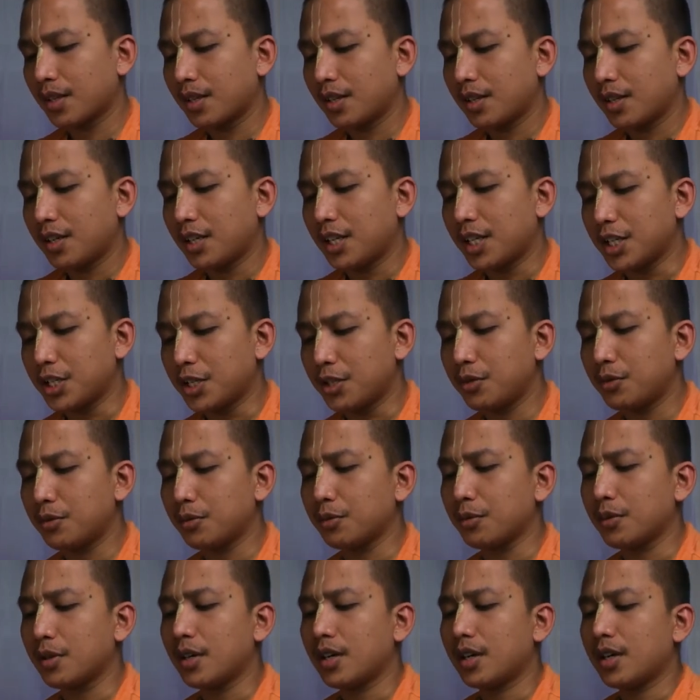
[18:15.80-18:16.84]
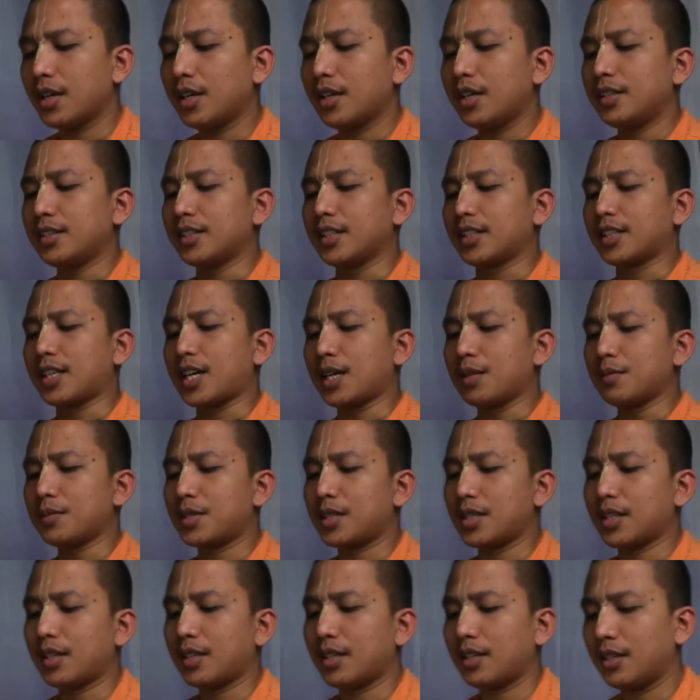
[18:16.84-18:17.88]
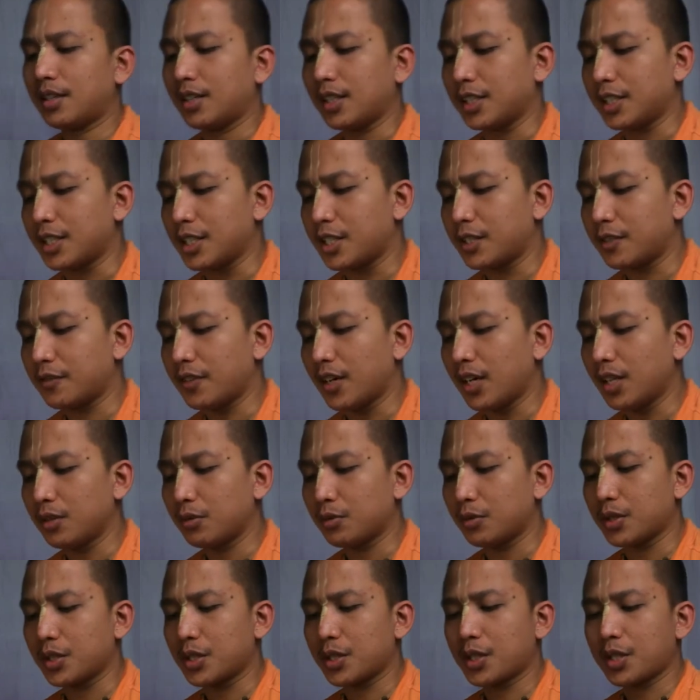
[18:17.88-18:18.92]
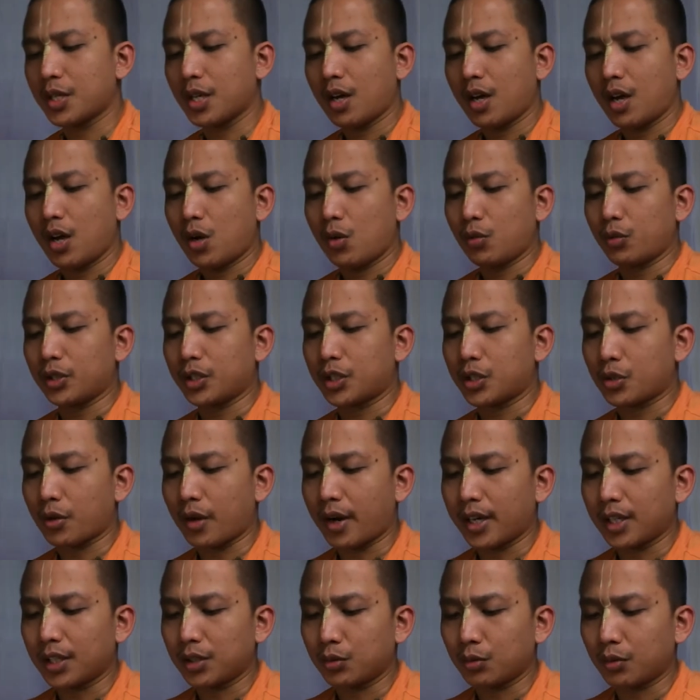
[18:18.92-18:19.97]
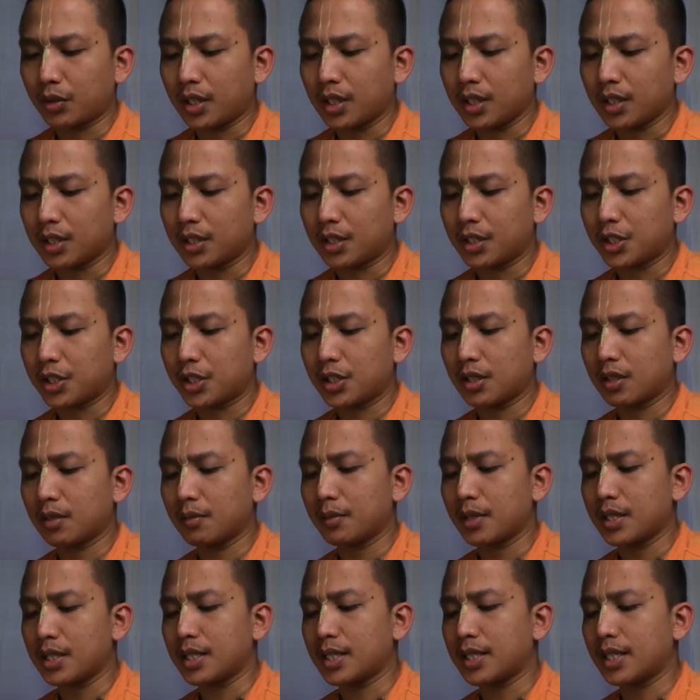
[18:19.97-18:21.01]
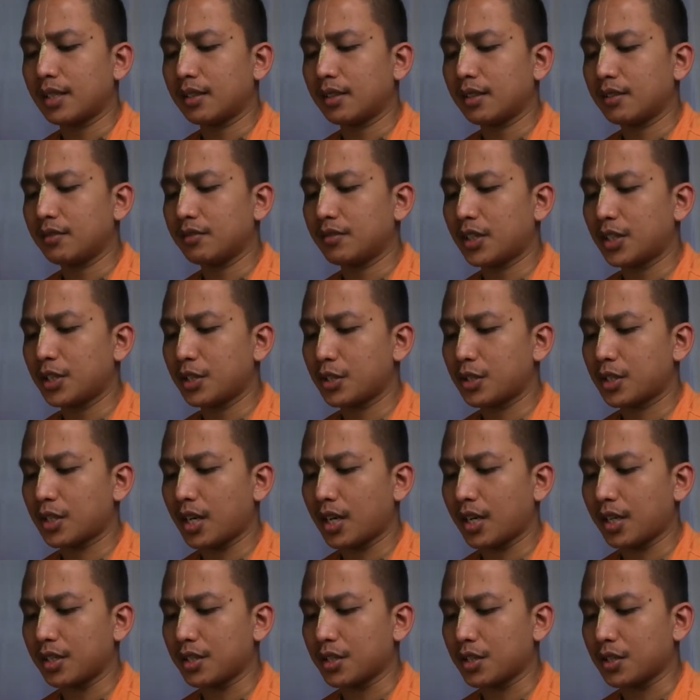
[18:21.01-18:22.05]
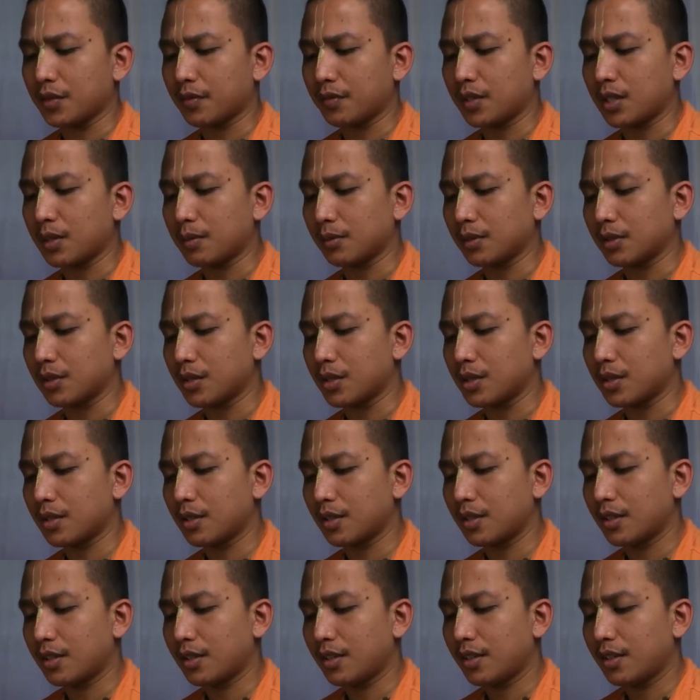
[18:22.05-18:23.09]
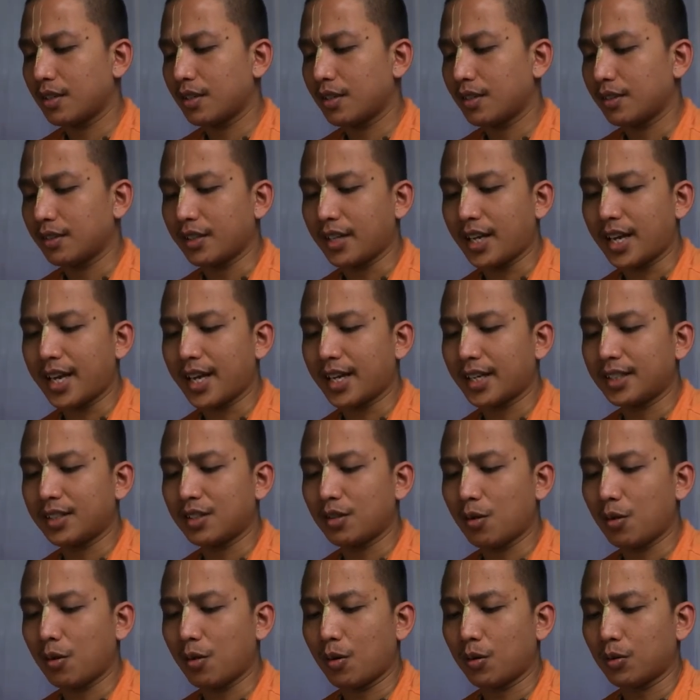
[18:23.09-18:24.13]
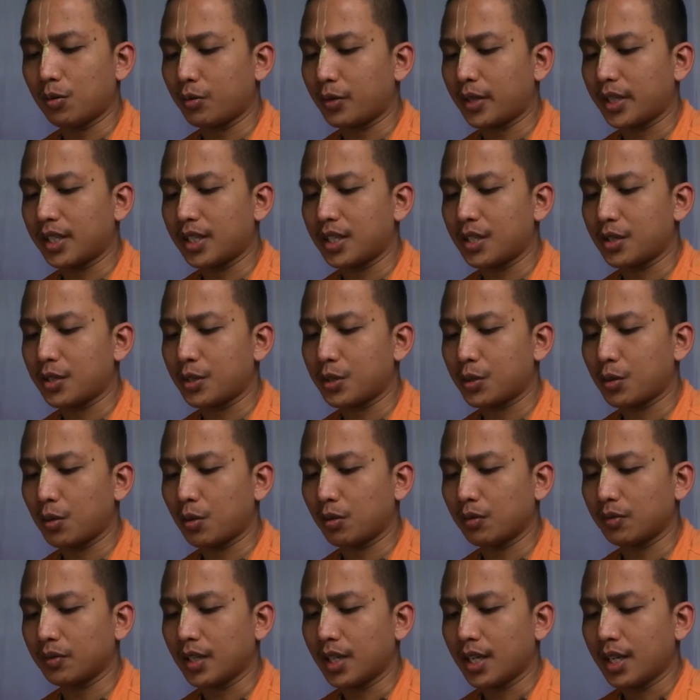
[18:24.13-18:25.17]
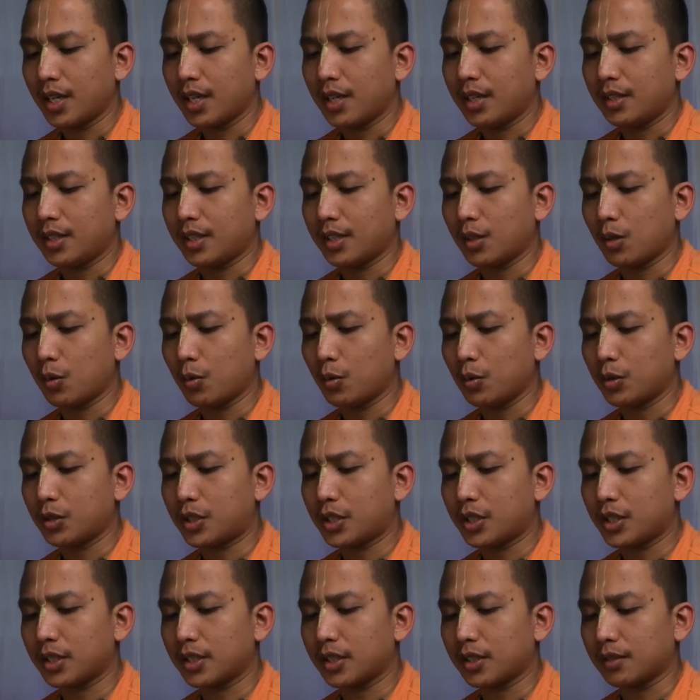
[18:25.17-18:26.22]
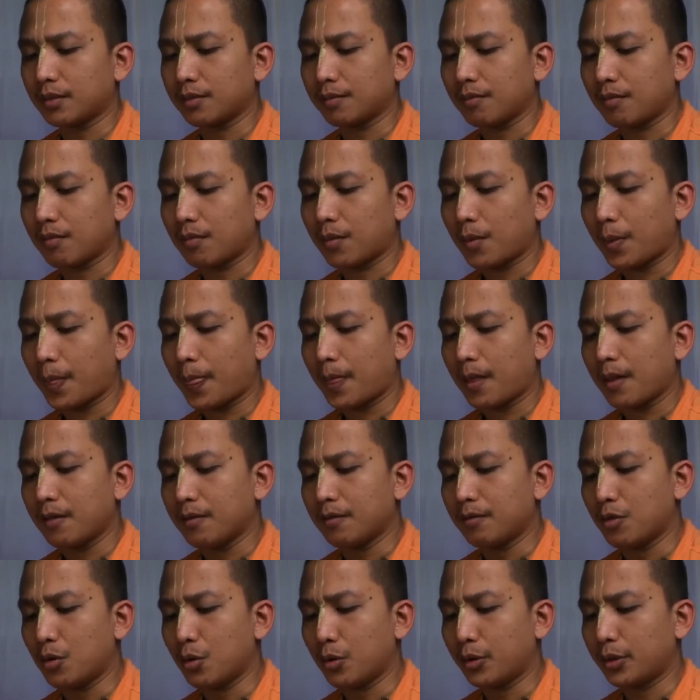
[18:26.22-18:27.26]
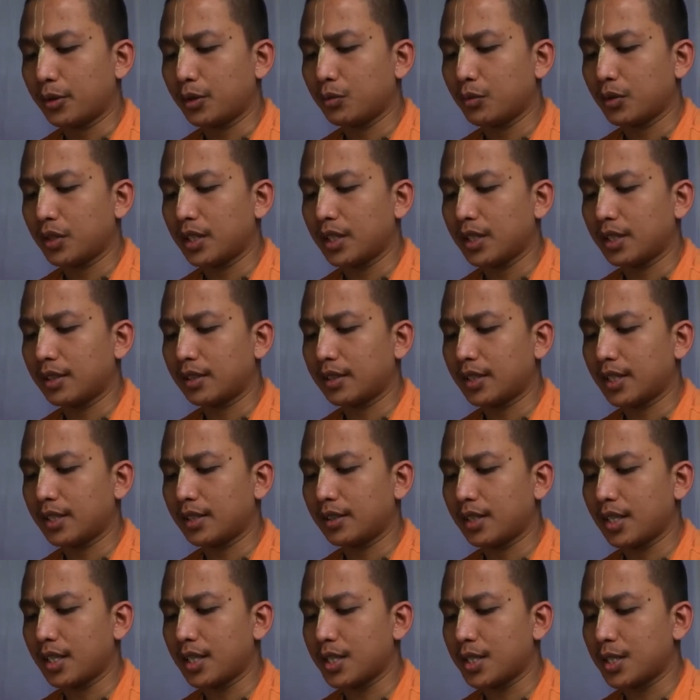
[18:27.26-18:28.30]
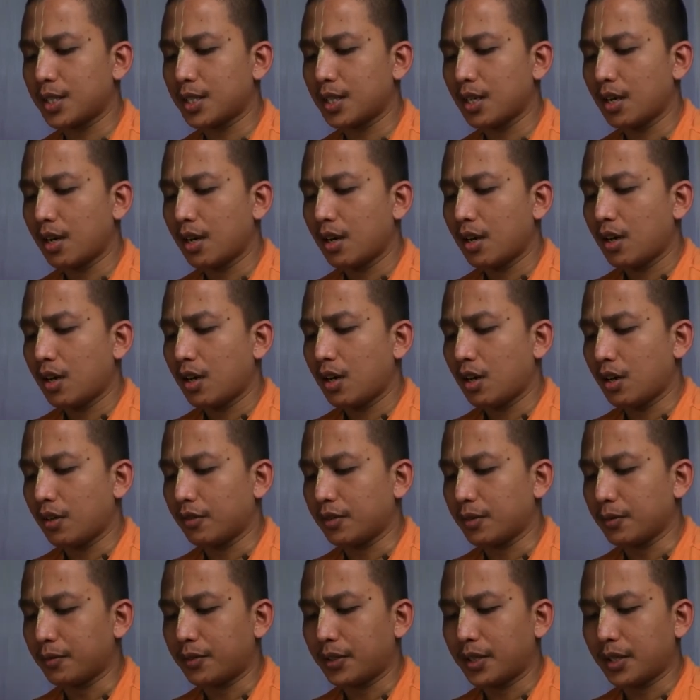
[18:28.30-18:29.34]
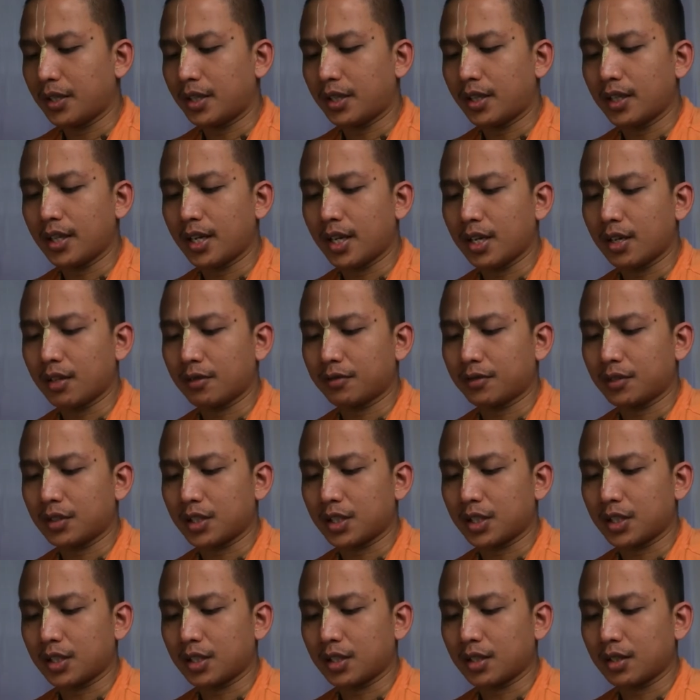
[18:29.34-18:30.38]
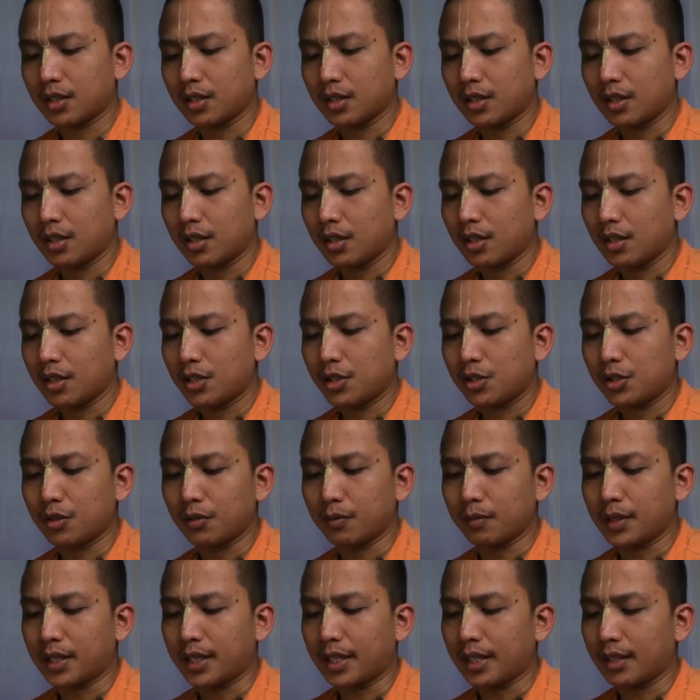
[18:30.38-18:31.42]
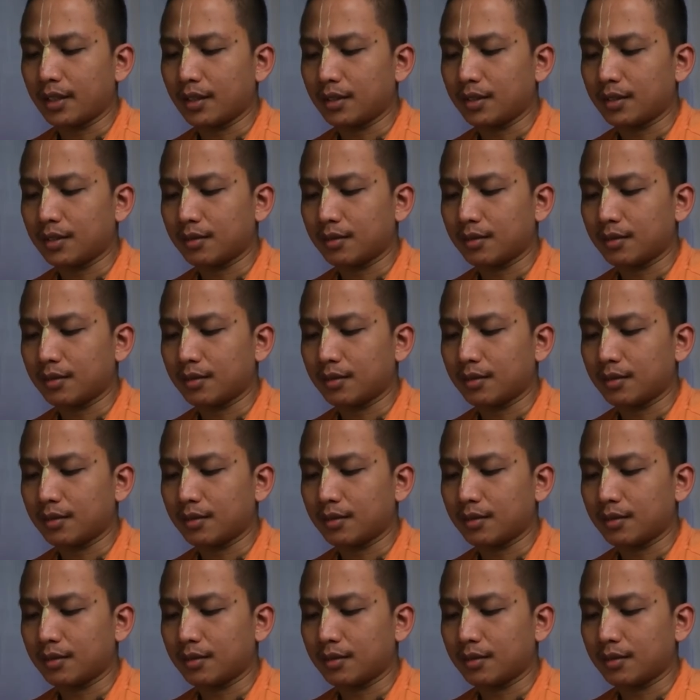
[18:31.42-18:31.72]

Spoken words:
He knew that Kamsa and his followers were trying to kill Krishna by sending various kinds of demons. They had already resolved that all children born within 10 days of the birthday of Krishna should be killed.